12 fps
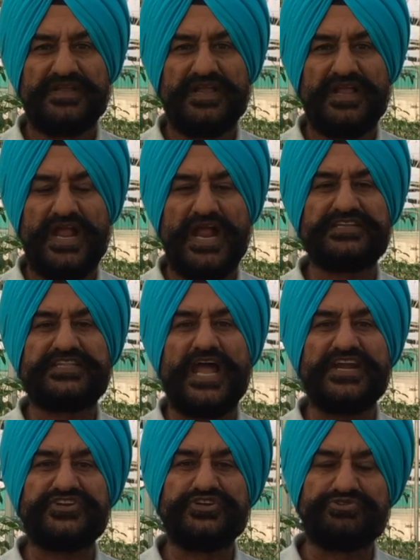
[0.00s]
and
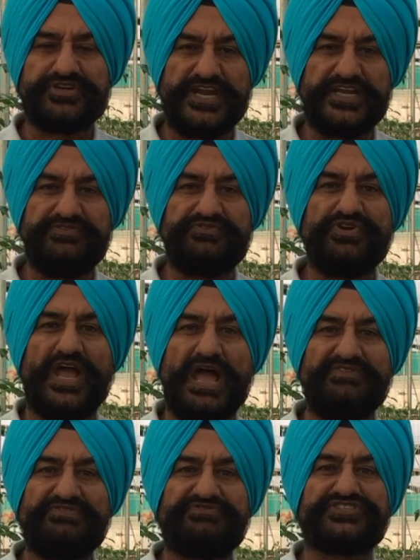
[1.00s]
that nutrient, if you have
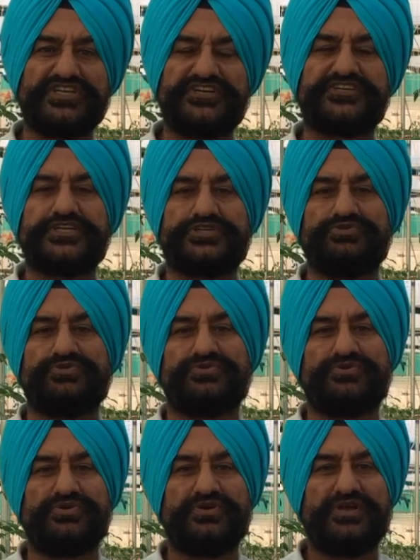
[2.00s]
a facility to
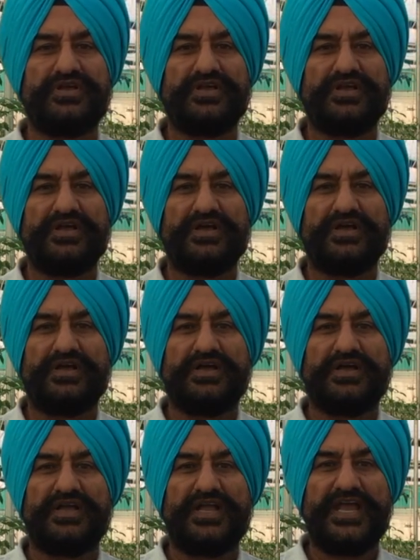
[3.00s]

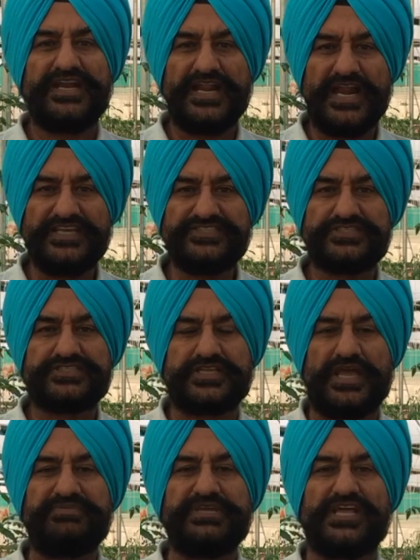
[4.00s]
analyze it
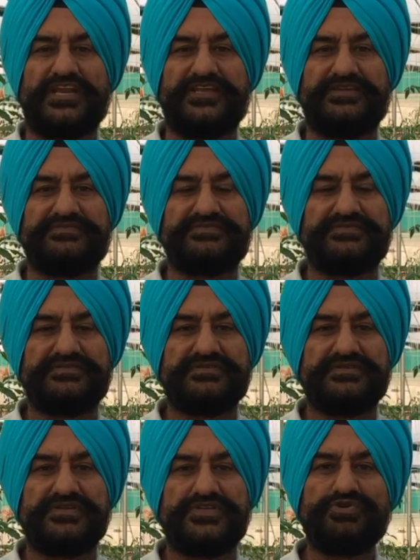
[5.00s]
chemically,
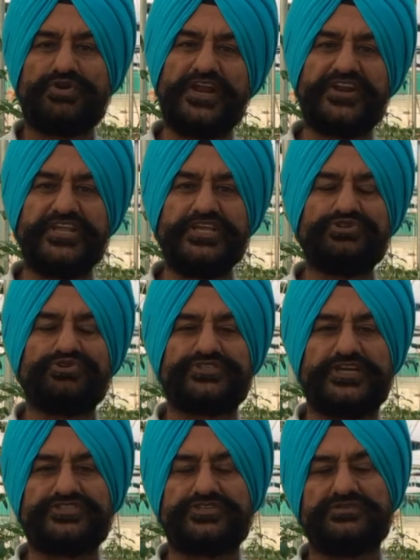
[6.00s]
you can reuse
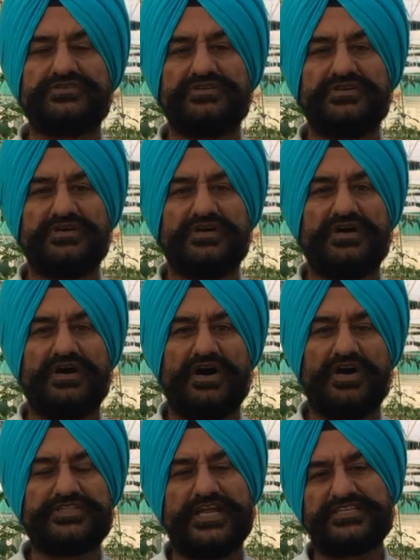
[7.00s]
it, or
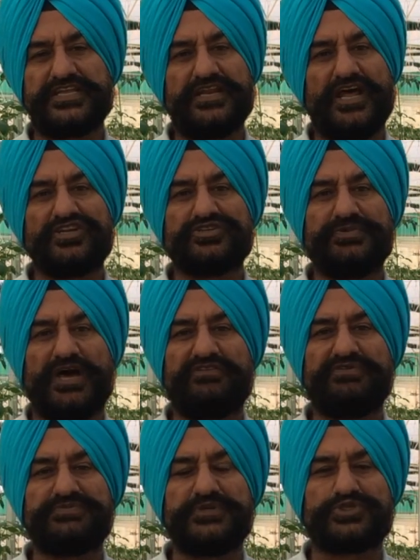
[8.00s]
that can
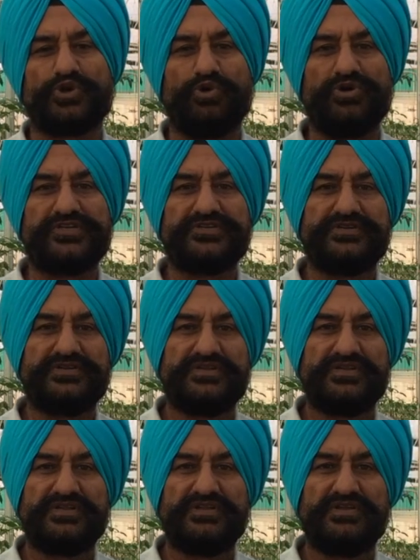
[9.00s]
always be sold
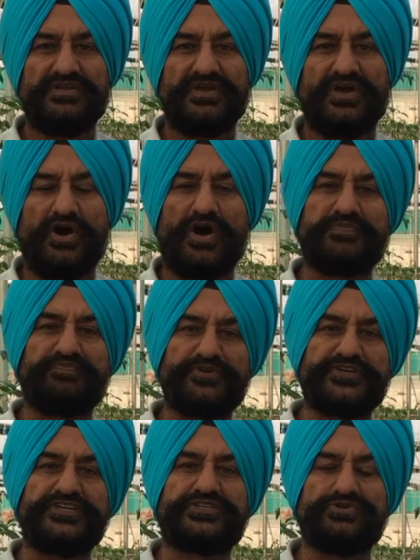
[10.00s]
or put
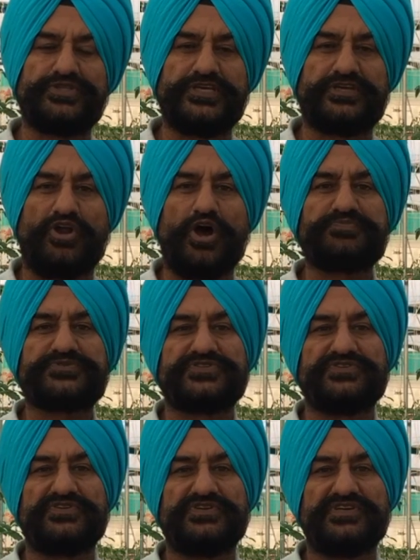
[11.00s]
into the crops
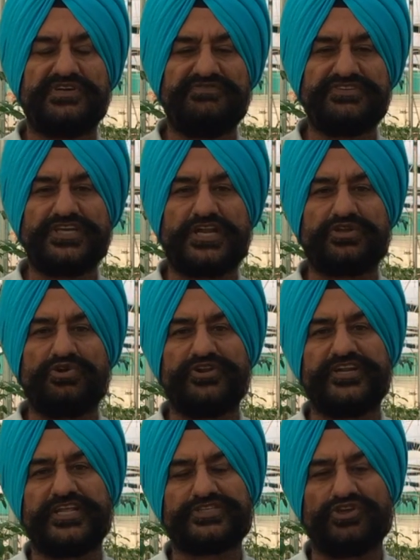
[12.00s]
which are grown
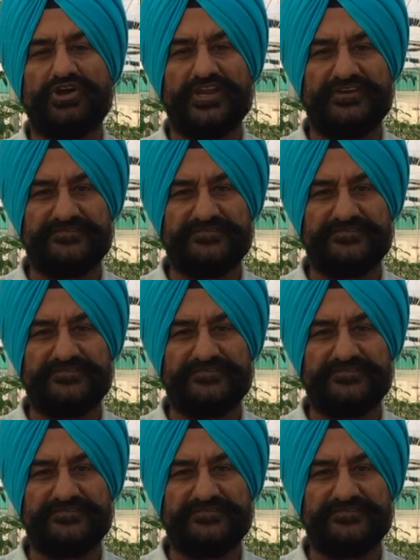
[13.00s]
in the soil.